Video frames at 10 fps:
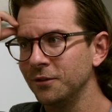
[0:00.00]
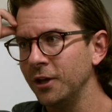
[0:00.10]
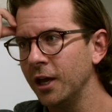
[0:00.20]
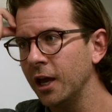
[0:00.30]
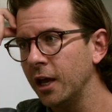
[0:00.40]

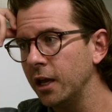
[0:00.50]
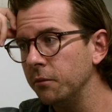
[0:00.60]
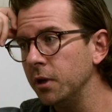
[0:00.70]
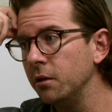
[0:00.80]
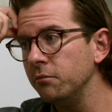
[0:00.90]
Yeah. And I
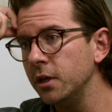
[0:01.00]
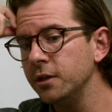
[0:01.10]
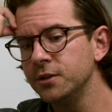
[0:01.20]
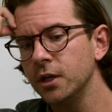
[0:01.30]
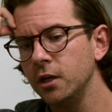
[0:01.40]
mean, it
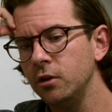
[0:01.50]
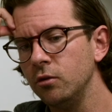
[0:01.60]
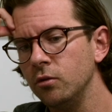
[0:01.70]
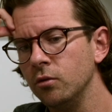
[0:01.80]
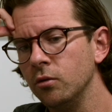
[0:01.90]
means that
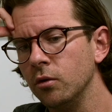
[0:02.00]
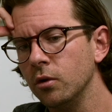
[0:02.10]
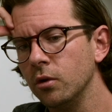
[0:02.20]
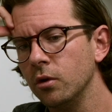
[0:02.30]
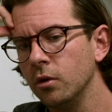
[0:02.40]
you're
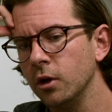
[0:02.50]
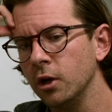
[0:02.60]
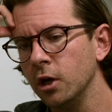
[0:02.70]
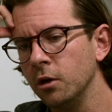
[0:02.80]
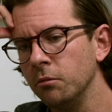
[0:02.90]

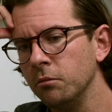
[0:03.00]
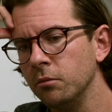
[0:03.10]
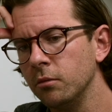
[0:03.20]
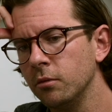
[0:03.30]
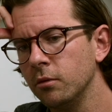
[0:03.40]
going
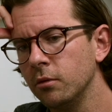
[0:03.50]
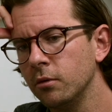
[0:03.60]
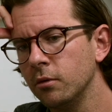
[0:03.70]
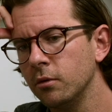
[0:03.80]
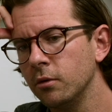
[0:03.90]

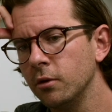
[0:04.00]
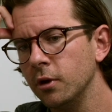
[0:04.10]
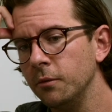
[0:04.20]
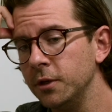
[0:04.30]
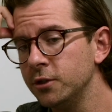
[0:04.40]

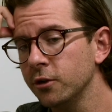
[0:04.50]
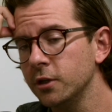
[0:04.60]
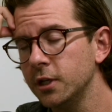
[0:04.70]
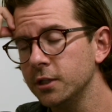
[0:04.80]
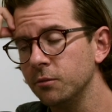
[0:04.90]
to
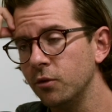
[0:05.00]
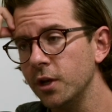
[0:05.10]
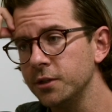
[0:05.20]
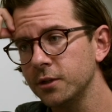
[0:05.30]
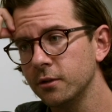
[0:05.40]
take some risk.